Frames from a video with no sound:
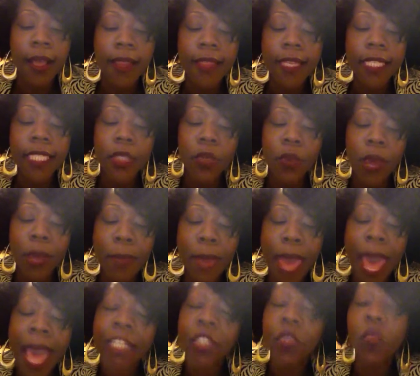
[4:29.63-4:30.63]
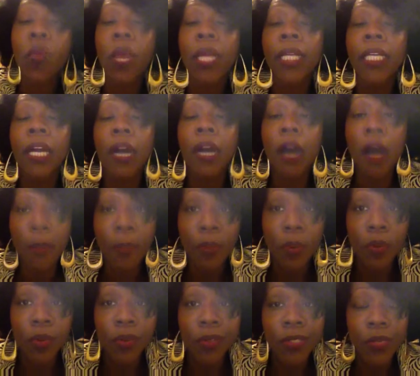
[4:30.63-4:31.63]
The sweat patch, when
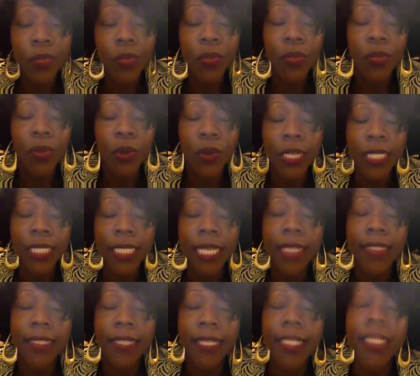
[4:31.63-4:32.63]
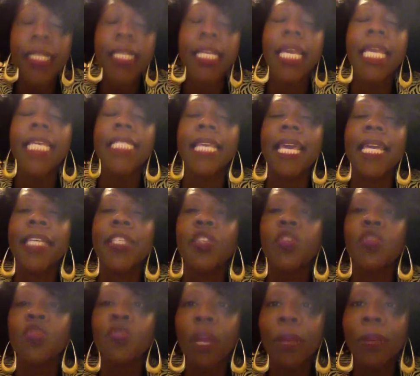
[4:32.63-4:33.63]
coupled with urine testing, is
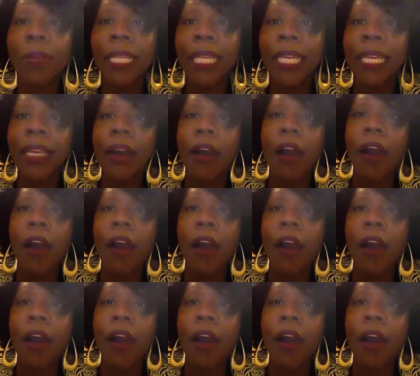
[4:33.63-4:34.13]
extremely